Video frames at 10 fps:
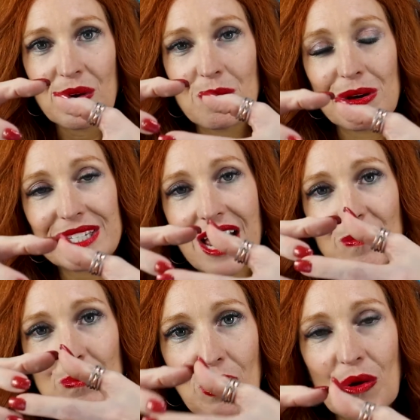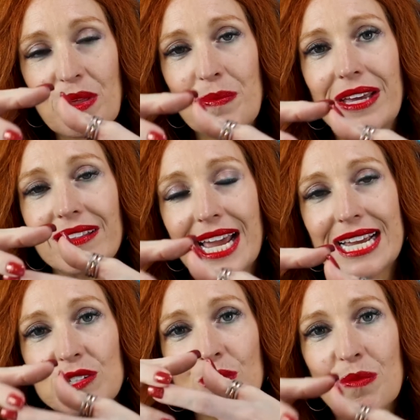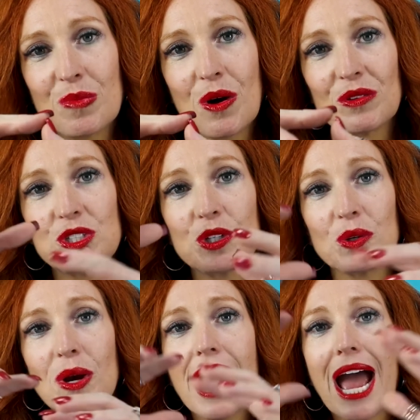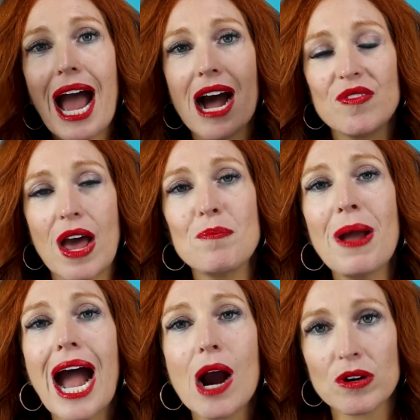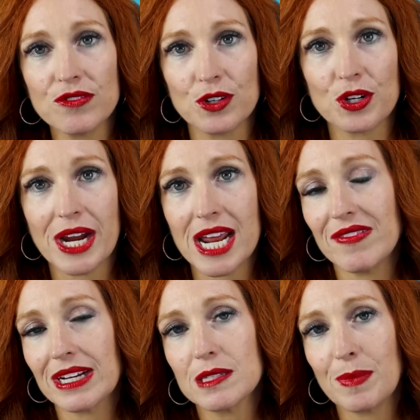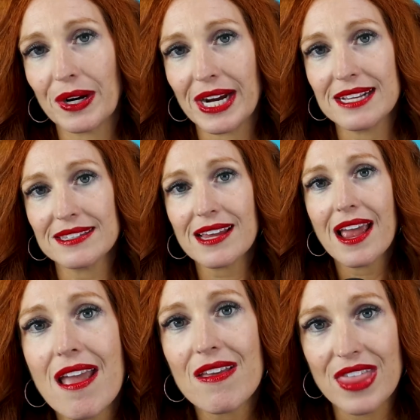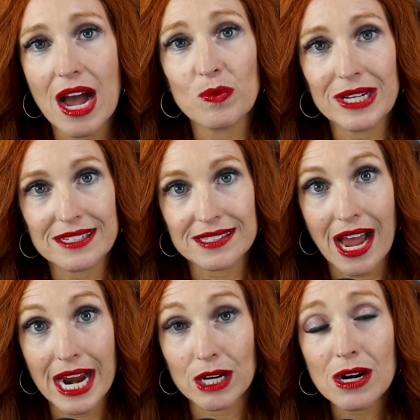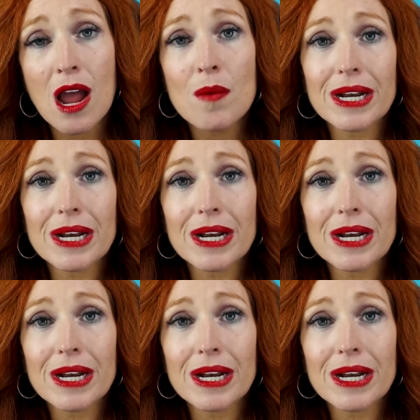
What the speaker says: We must have both and be alliance with both to have that powerful creative experience that we desire.